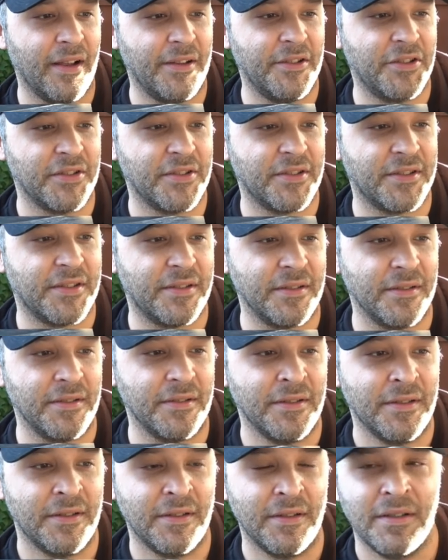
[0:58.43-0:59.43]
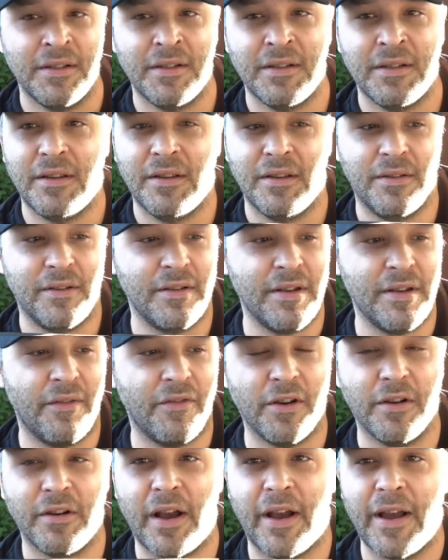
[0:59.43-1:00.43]
just
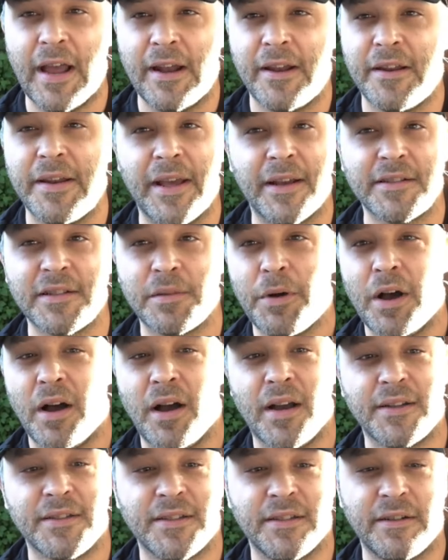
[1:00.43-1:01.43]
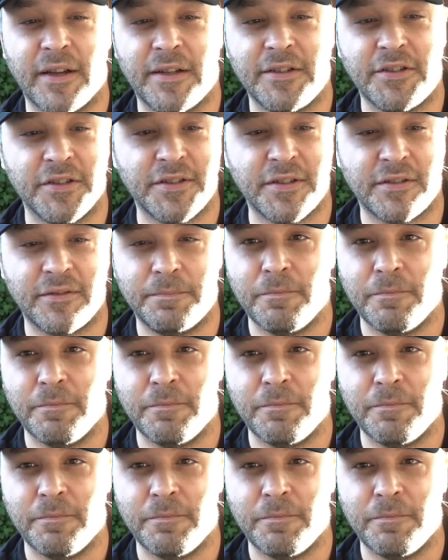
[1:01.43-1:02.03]
never, I had an Xbox and I just